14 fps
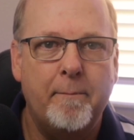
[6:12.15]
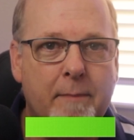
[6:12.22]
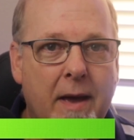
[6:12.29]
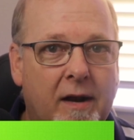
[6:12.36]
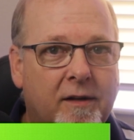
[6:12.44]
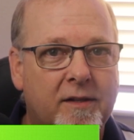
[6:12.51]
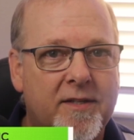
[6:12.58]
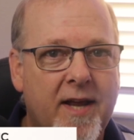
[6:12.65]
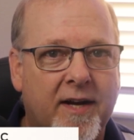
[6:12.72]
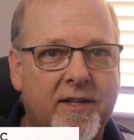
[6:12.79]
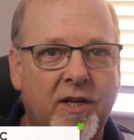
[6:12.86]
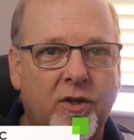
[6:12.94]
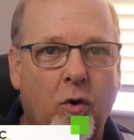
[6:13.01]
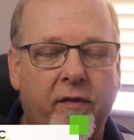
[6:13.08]
Metal
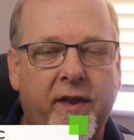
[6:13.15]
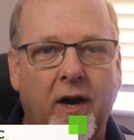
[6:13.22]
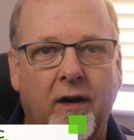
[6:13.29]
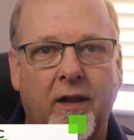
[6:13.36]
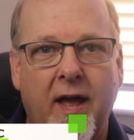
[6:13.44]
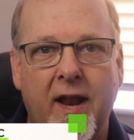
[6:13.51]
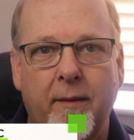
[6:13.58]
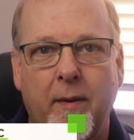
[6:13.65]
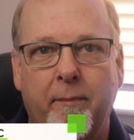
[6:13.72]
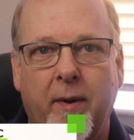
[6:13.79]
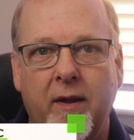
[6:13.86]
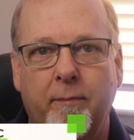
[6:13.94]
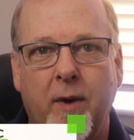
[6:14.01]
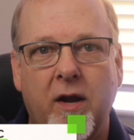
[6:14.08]
Detecting North Carolina. My
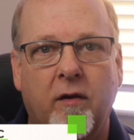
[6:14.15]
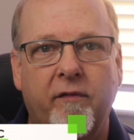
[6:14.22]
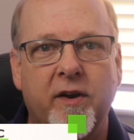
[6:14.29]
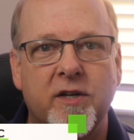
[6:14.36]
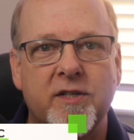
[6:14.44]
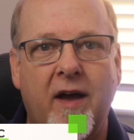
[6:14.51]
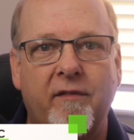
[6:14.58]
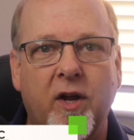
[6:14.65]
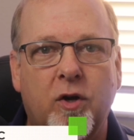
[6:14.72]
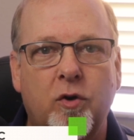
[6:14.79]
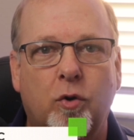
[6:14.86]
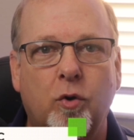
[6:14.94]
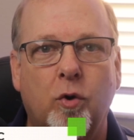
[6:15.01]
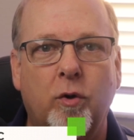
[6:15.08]
buddy Mike over there is having a
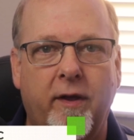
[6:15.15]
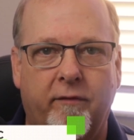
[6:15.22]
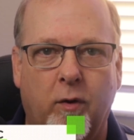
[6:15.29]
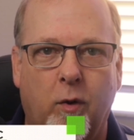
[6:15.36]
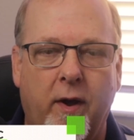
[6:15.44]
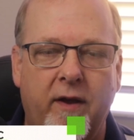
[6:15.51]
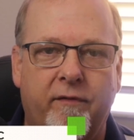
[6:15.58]
cool giveaway